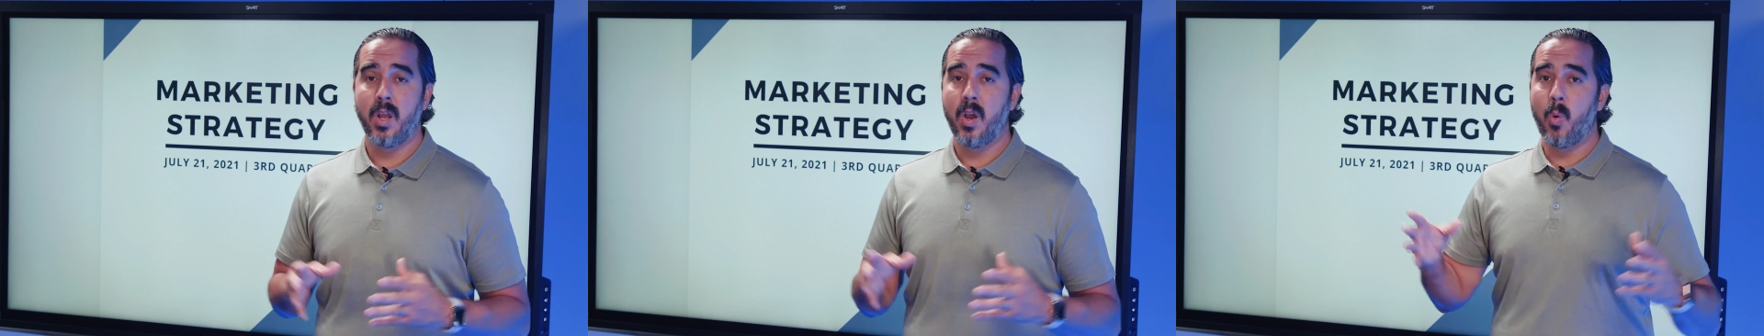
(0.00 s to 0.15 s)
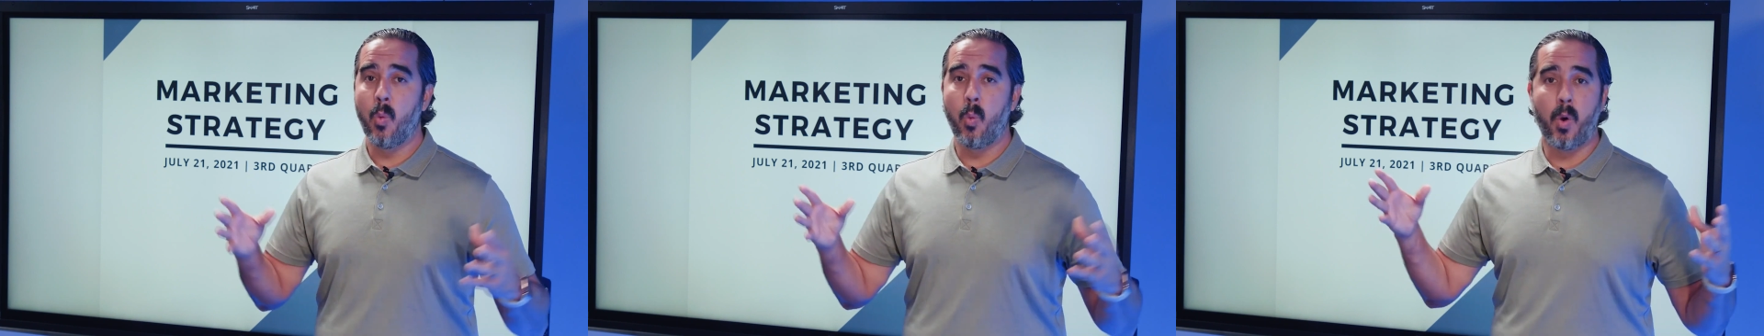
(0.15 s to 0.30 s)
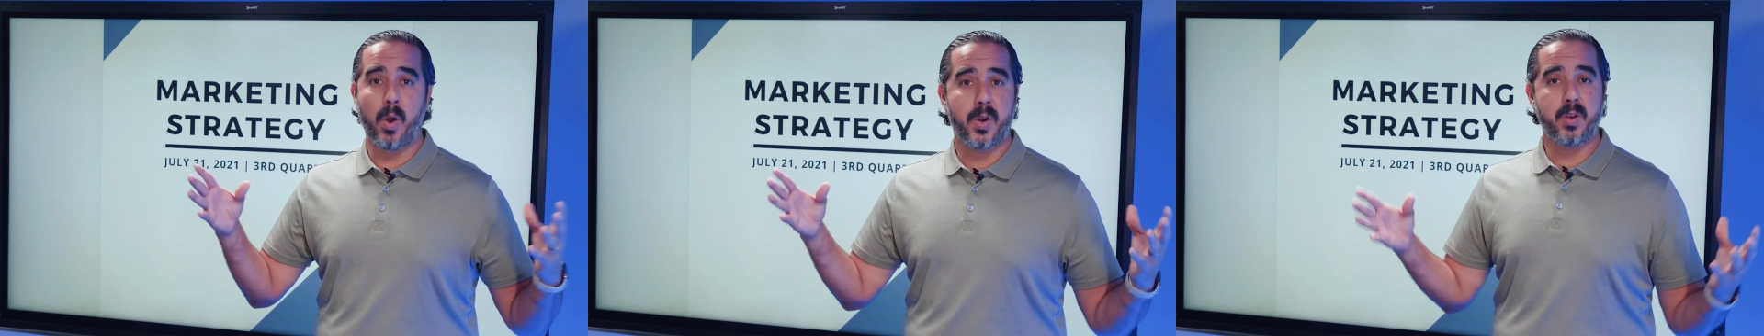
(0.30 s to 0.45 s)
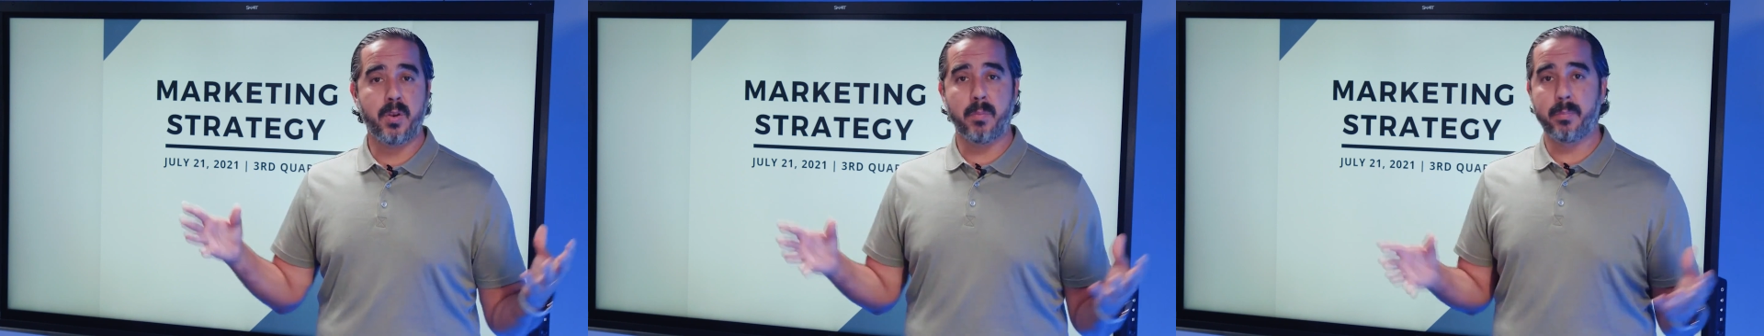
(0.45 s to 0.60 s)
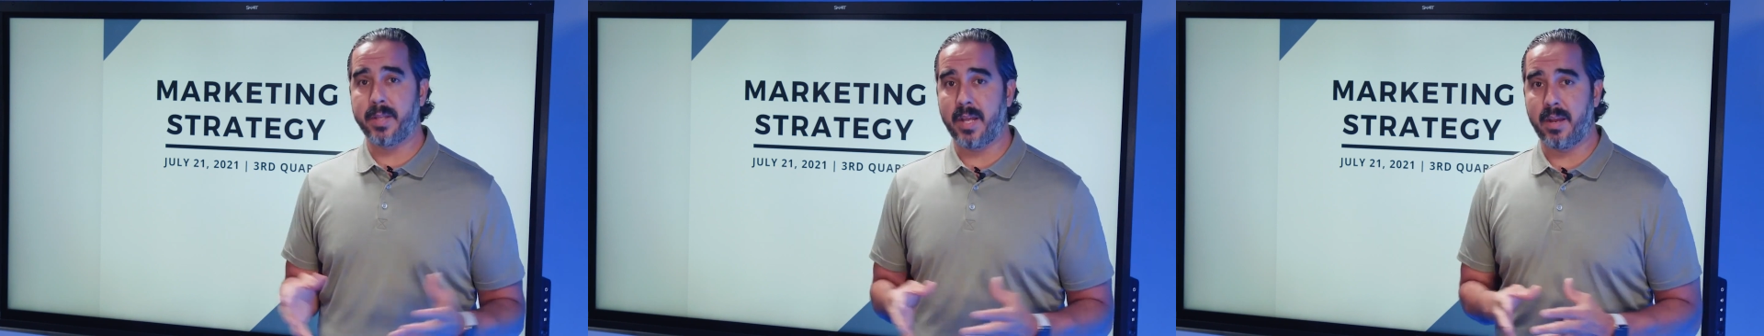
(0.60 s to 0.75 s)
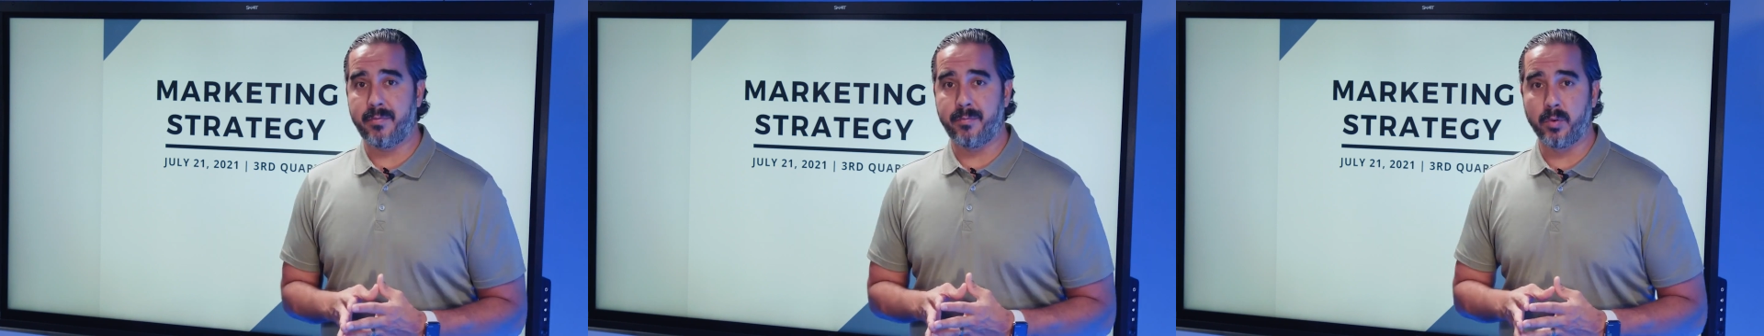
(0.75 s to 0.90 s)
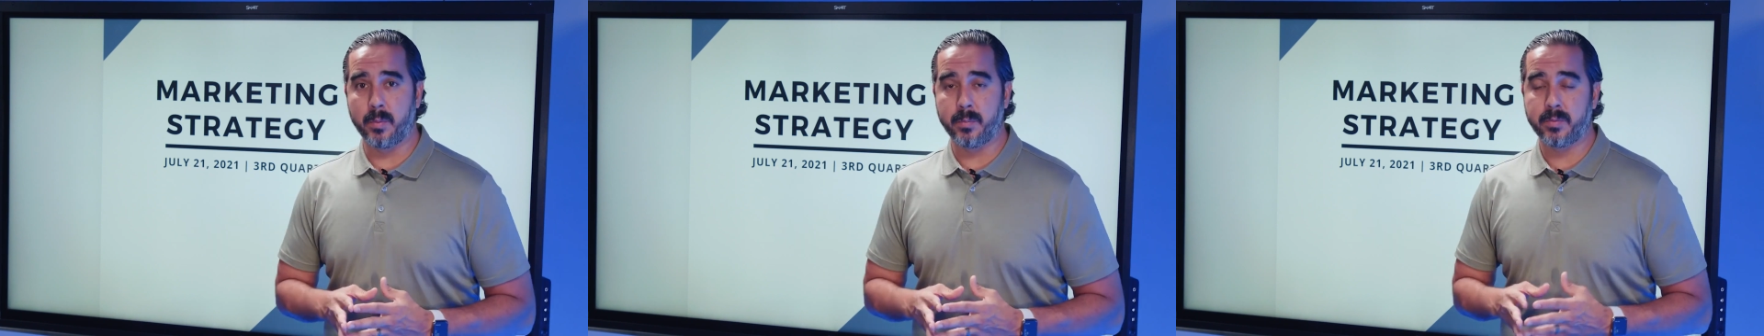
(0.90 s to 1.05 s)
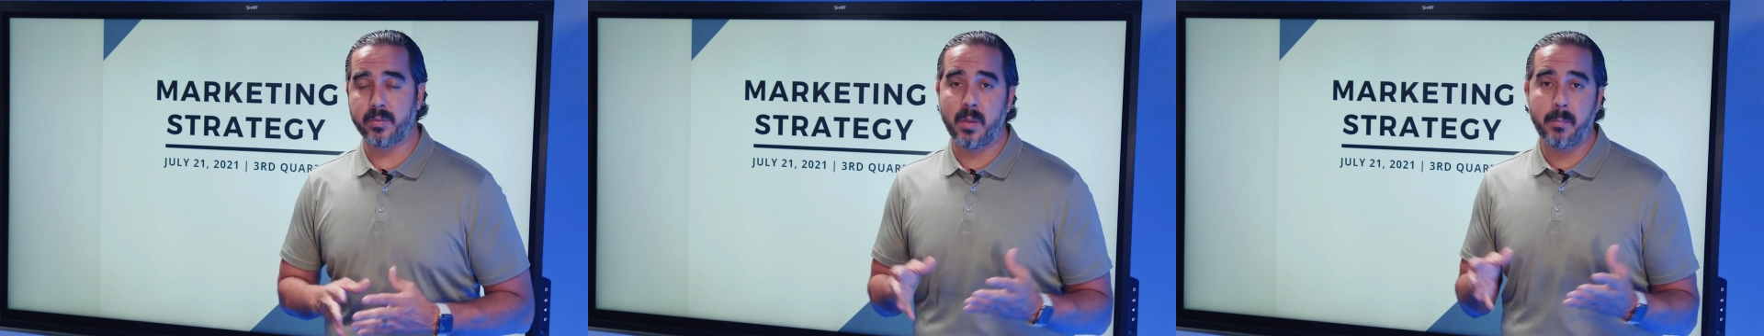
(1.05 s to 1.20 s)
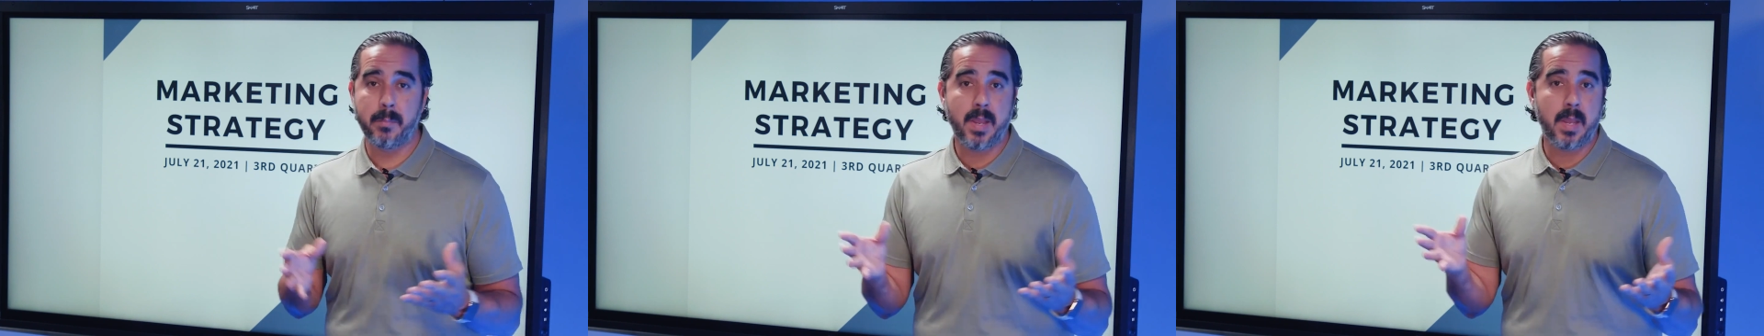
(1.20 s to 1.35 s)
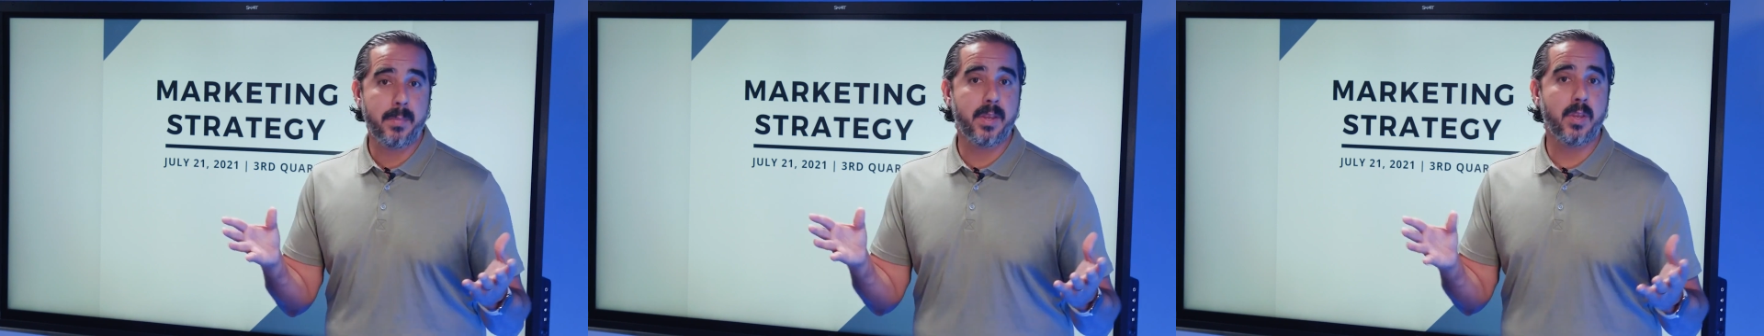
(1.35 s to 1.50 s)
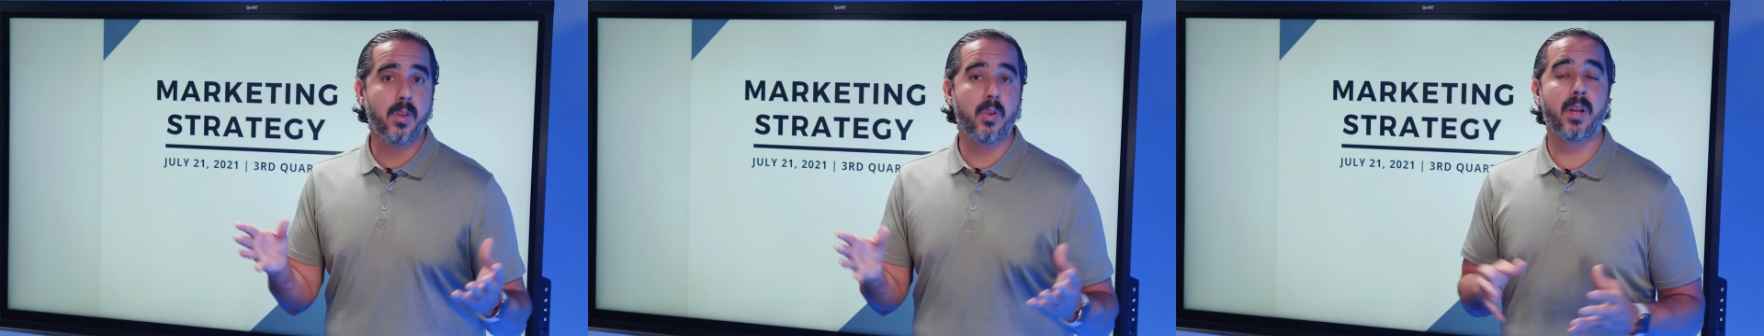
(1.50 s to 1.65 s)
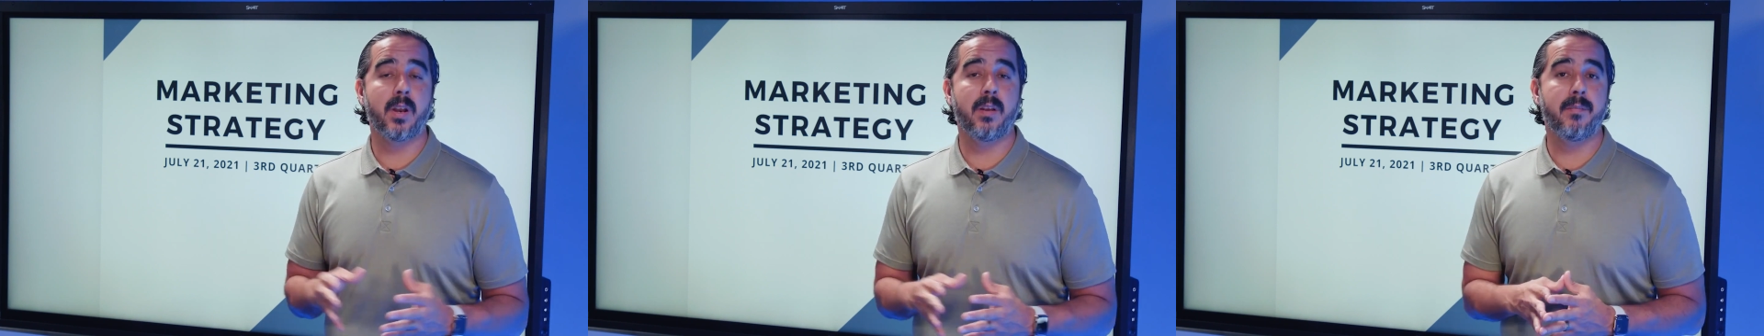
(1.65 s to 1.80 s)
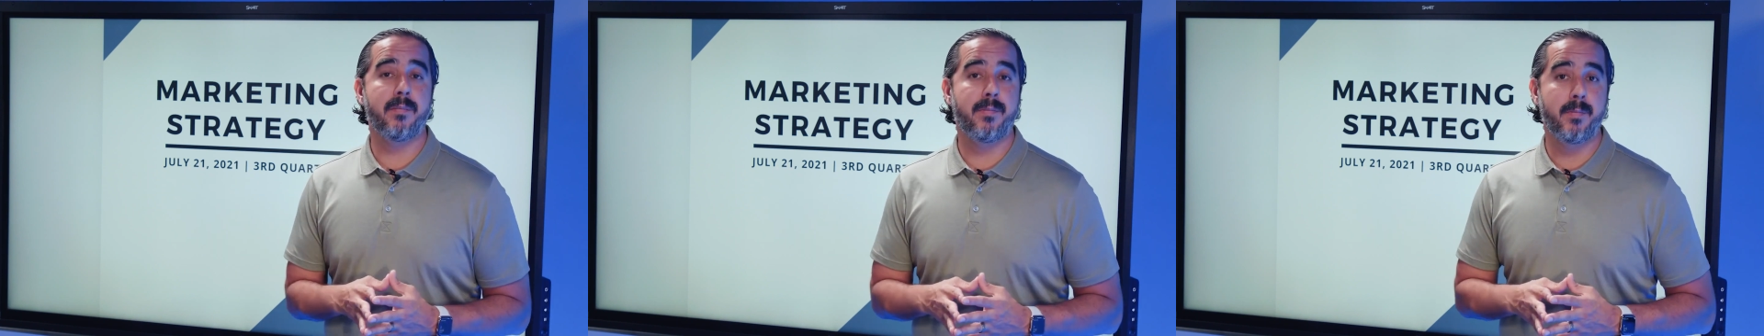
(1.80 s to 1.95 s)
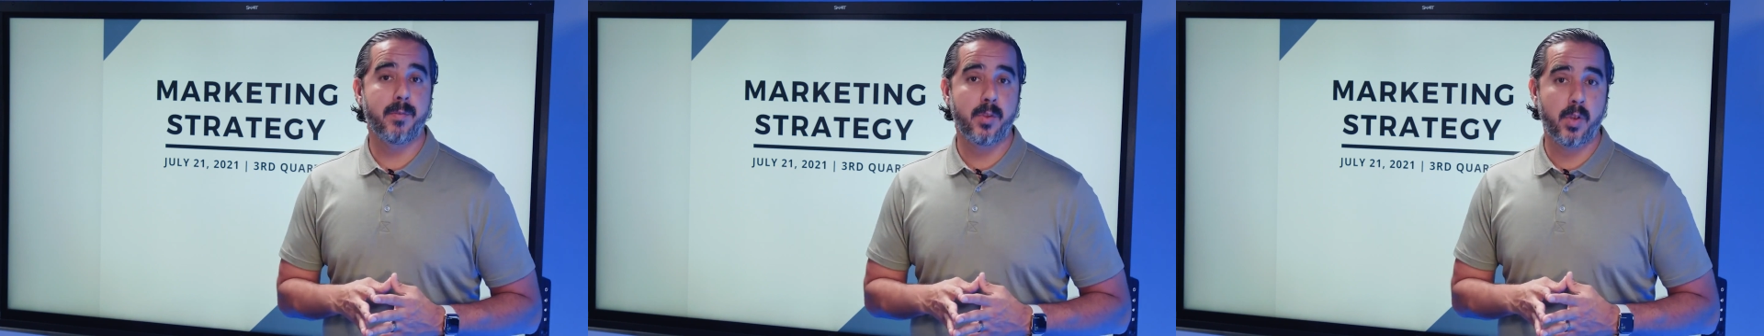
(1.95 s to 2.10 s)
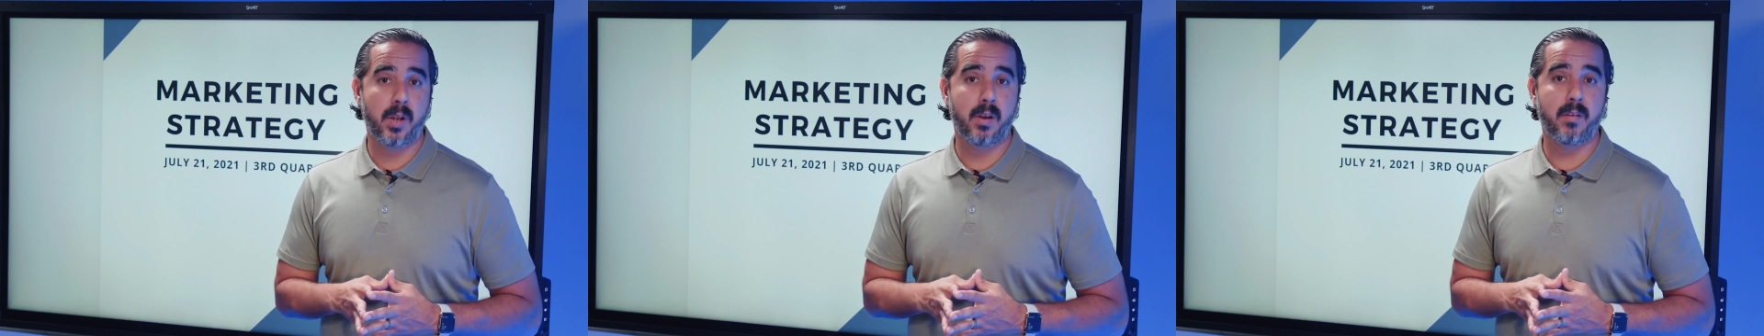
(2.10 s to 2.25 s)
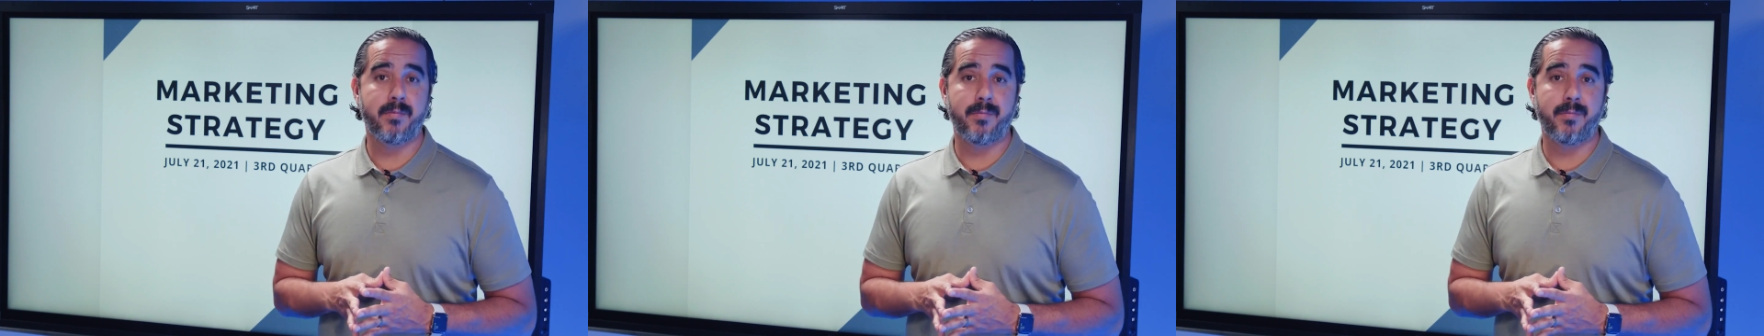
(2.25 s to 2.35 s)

what are your platforms, and maybe you're gonna